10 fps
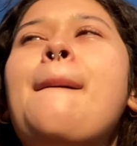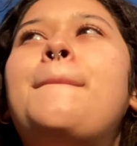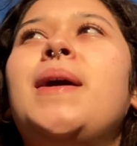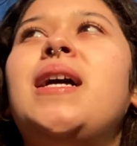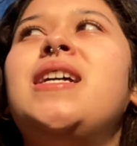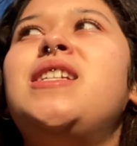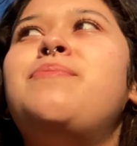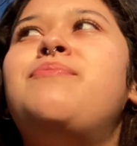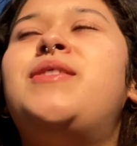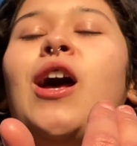but
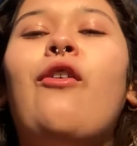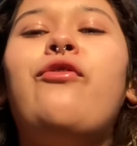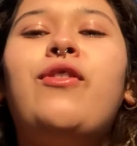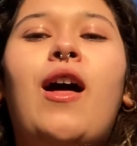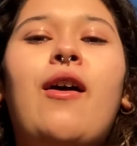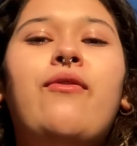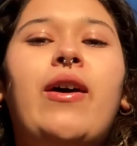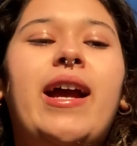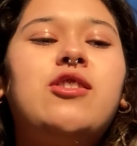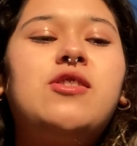self love,
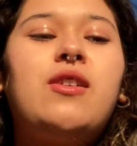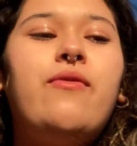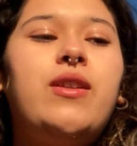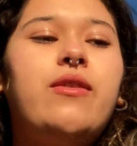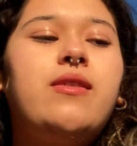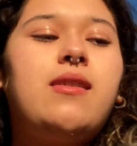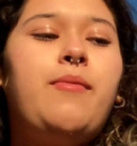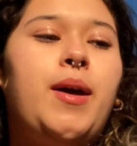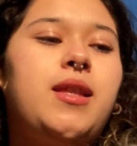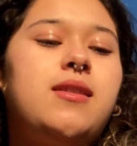I actually saw a video th-
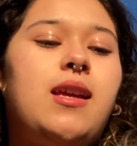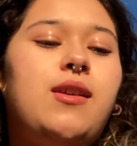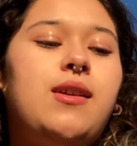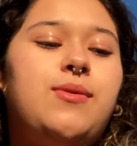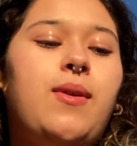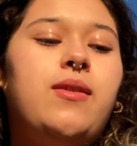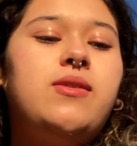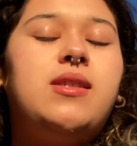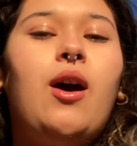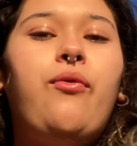about this uh, as well.
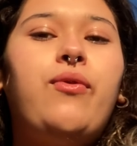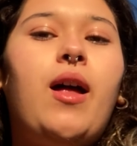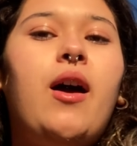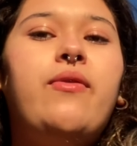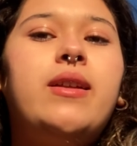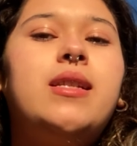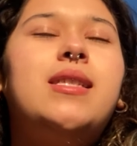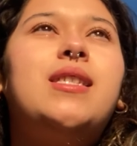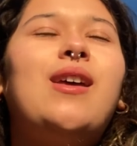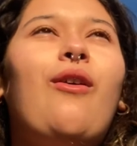Self love and
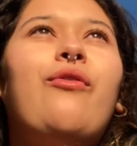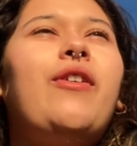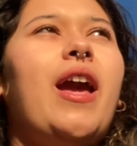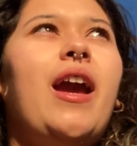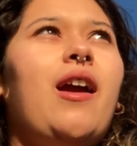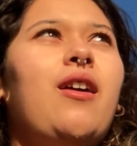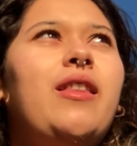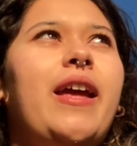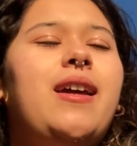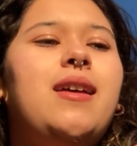self care,
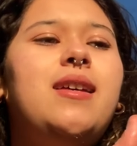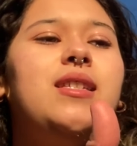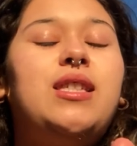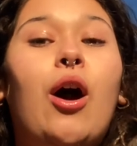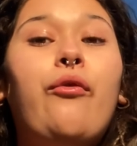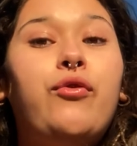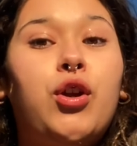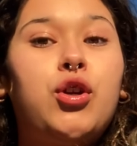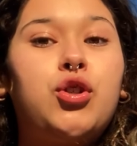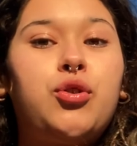like self
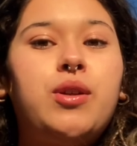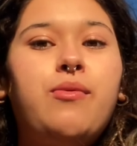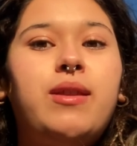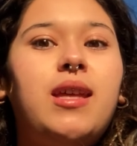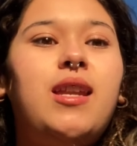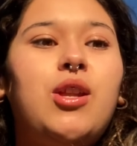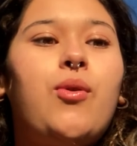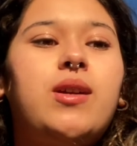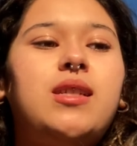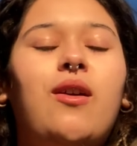nurturing within
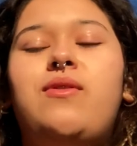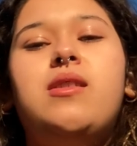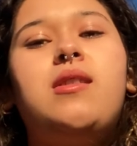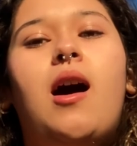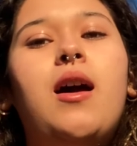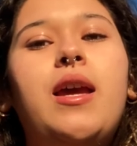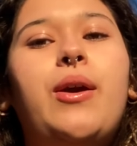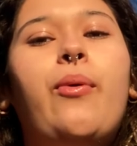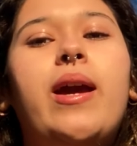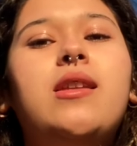yourself, does not
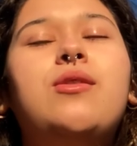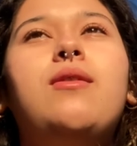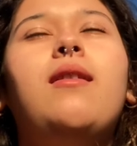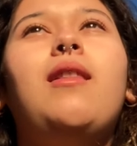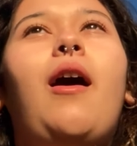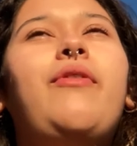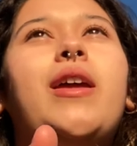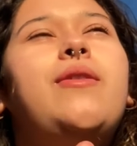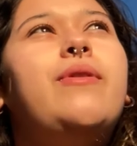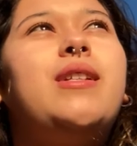equate to the love
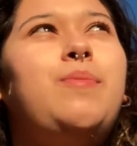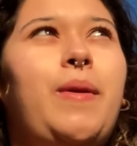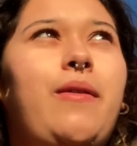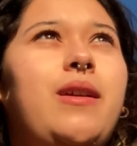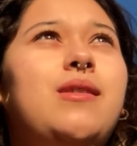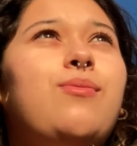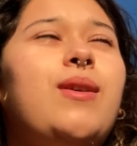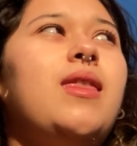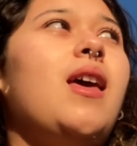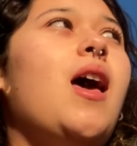that you experience
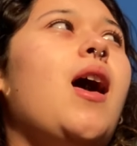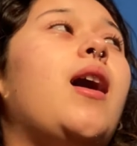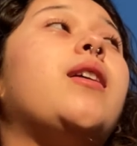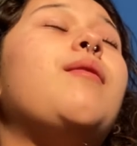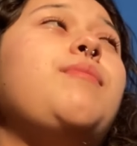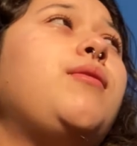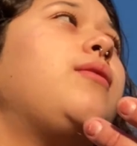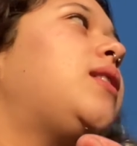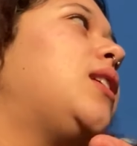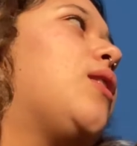with a
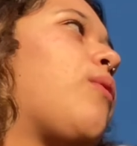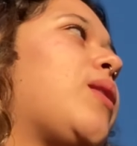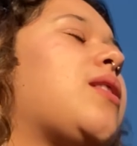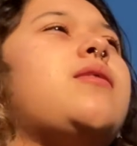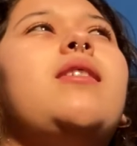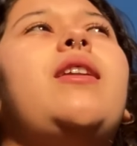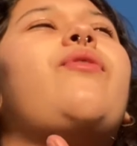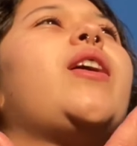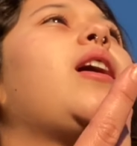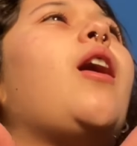community or with a
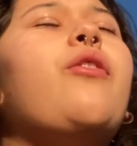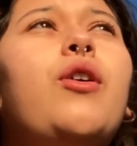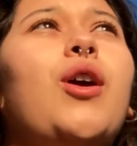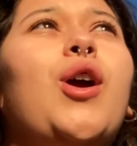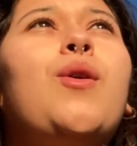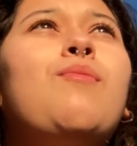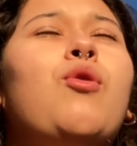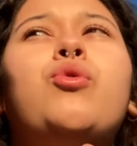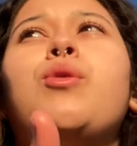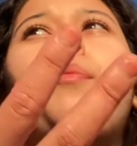significant other or
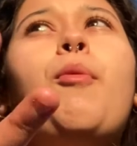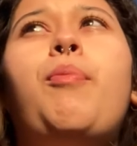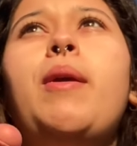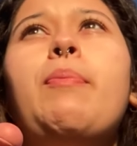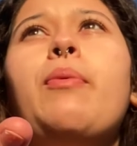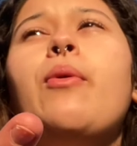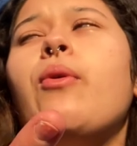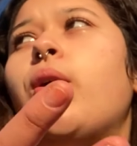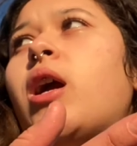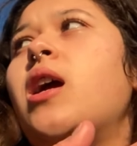multiple people.
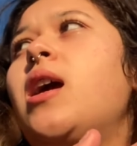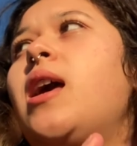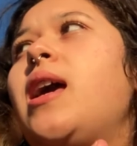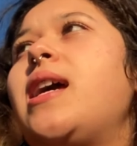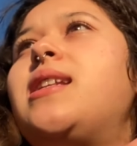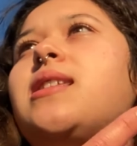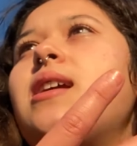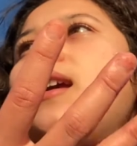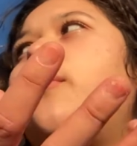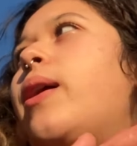Or it doesn't
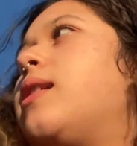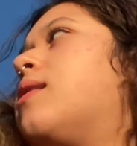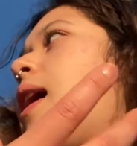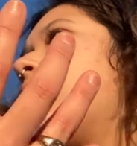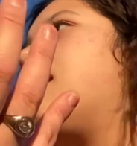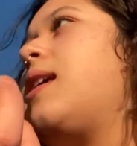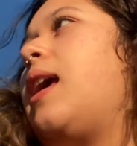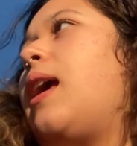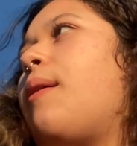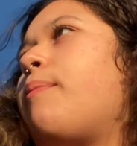equate to that
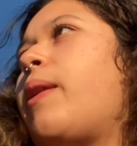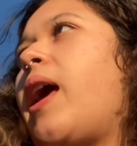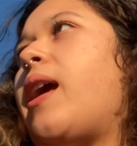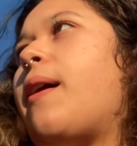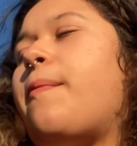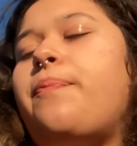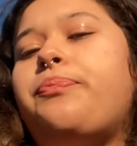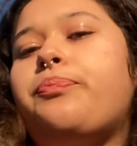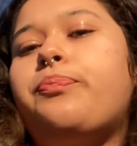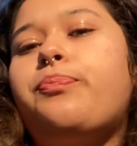same like
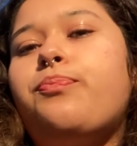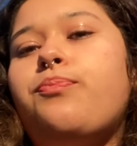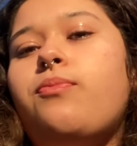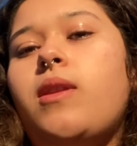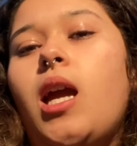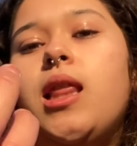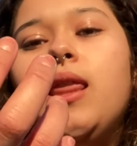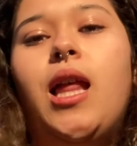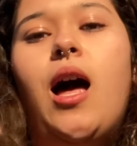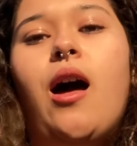
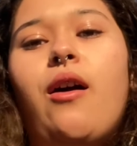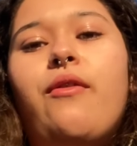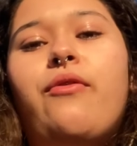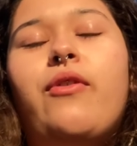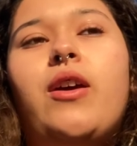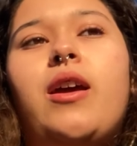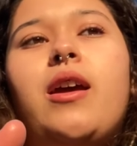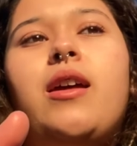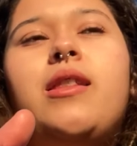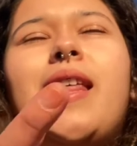love
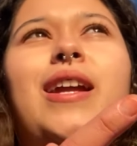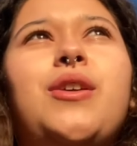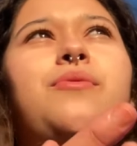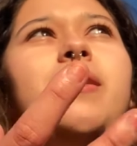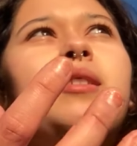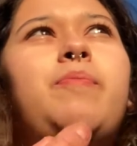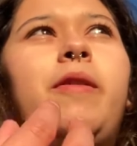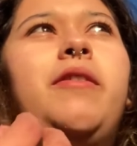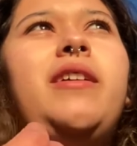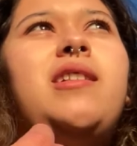that you
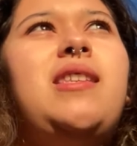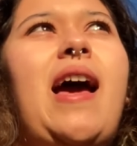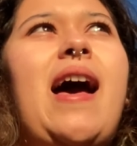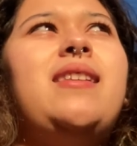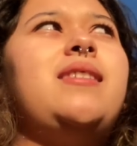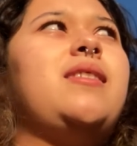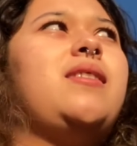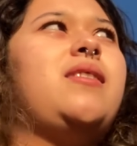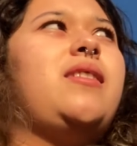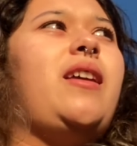experience as
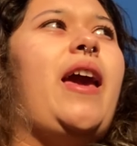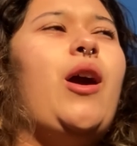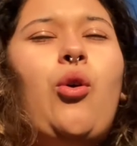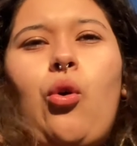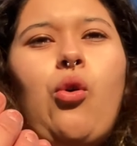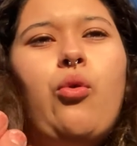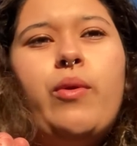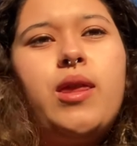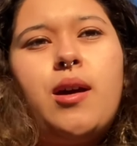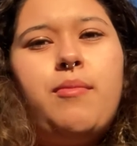a whole
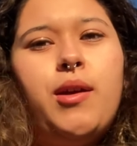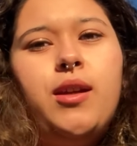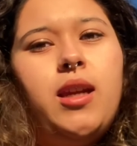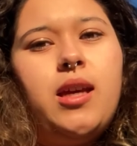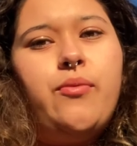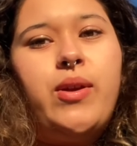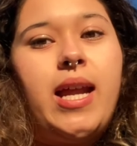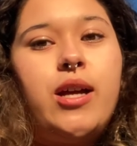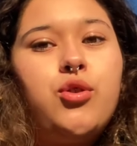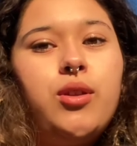with community. We
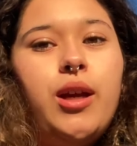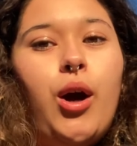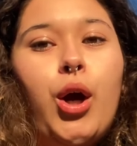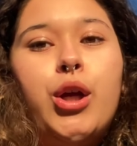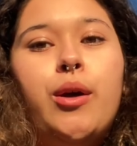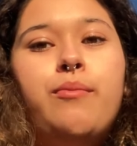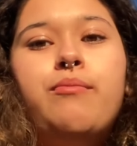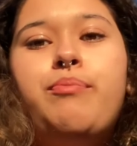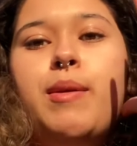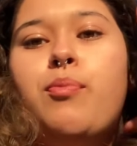naturally are
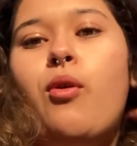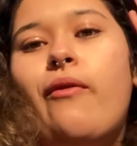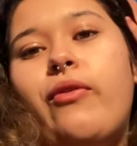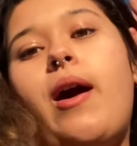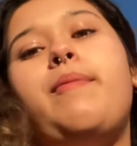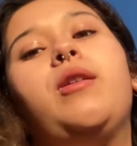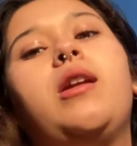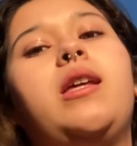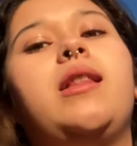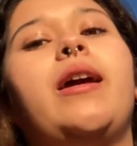com- people of
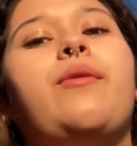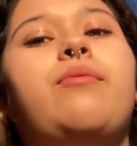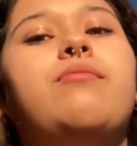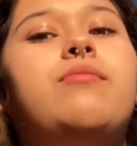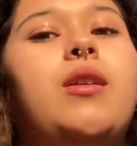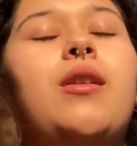community, like, you